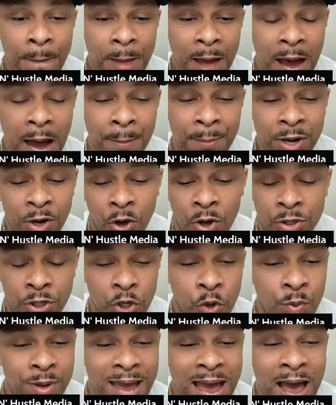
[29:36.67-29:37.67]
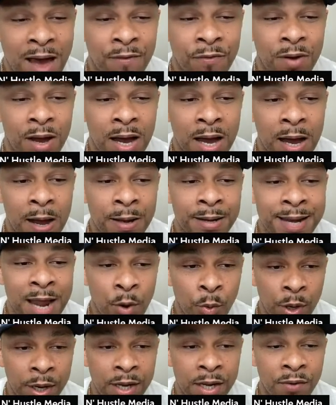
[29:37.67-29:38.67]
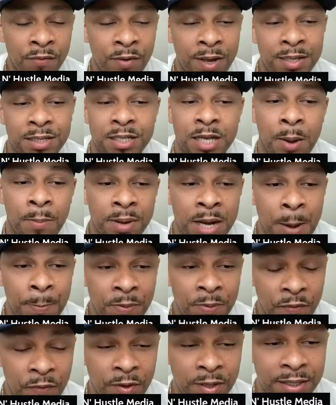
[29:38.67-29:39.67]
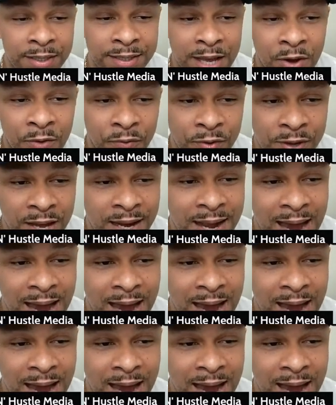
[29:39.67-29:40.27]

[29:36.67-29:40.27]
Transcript: And also we have networking events coming up in Philadelphia.